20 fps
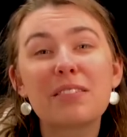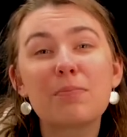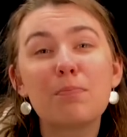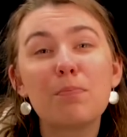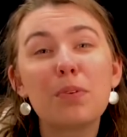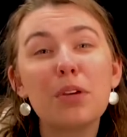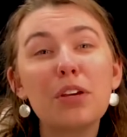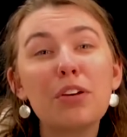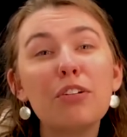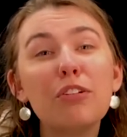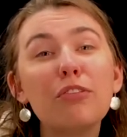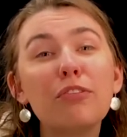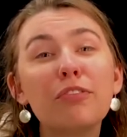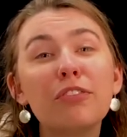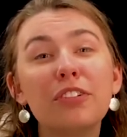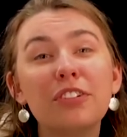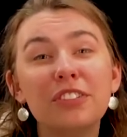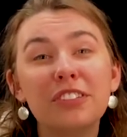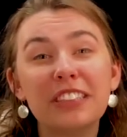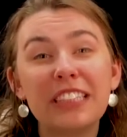
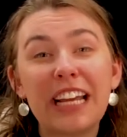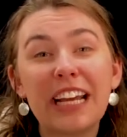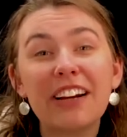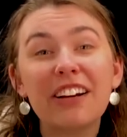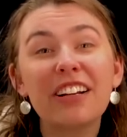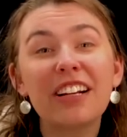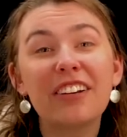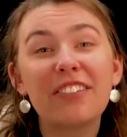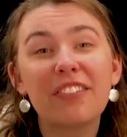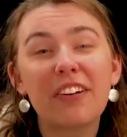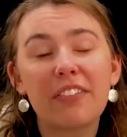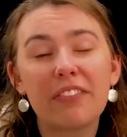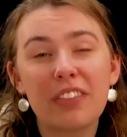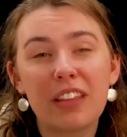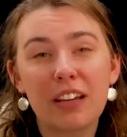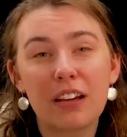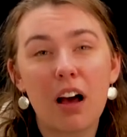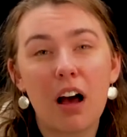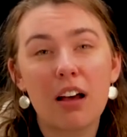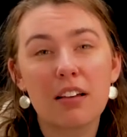beautiful narrative of the
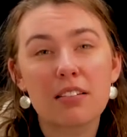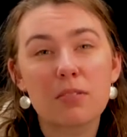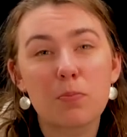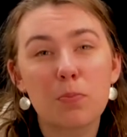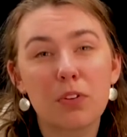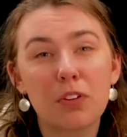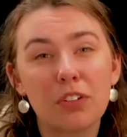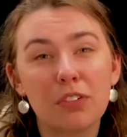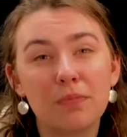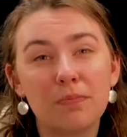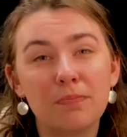gospel.